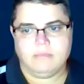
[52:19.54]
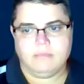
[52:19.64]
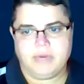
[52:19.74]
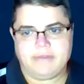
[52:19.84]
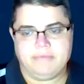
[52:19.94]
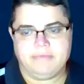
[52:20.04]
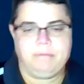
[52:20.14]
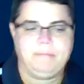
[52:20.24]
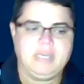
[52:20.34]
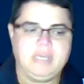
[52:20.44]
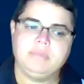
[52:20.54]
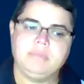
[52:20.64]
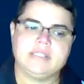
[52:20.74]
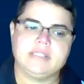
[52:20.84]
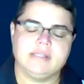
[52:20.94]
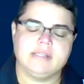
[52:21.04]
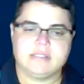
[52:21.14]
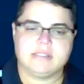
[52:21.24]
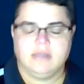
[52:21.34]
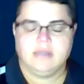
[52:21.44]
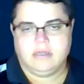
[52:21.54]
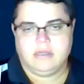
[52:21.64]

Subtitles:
But the big piece is